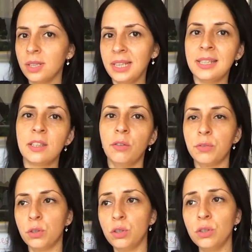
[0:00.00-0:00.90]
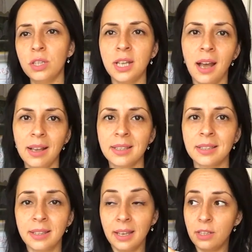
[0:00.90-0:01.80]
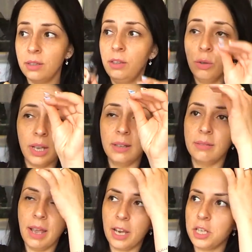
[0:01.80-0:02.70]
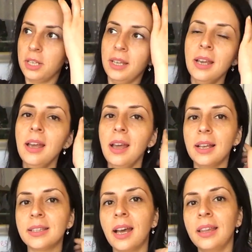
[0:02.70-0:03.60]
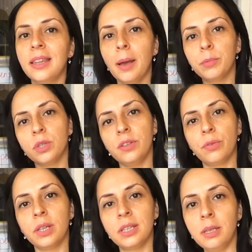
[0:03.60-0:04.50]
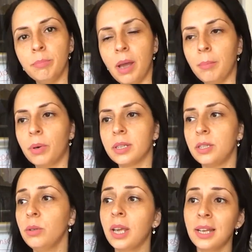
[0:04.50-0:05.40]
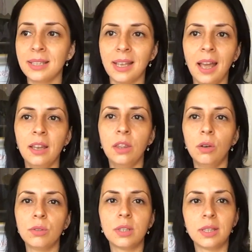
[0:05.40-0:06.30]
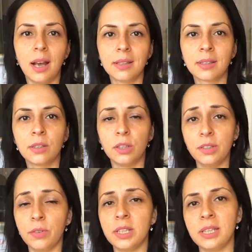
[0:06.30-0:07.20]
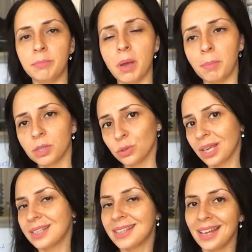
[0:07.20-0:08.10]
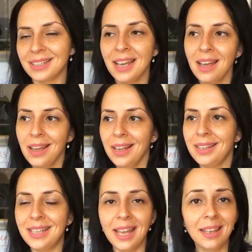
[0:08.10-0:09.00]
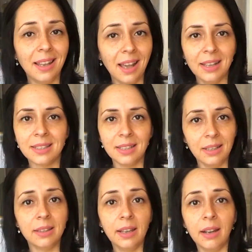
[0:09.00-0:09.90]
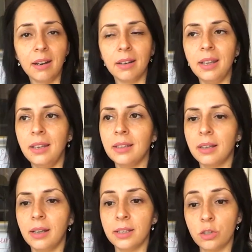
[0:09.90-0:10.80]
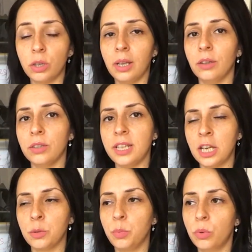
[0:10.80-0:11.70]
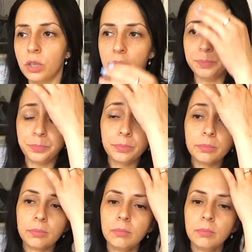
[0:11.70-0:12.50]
those lists of to-do tasks that you can actually assign them to different team members. You can assign those tasks to different team members. You can set deadlines in there in Trello dashboard.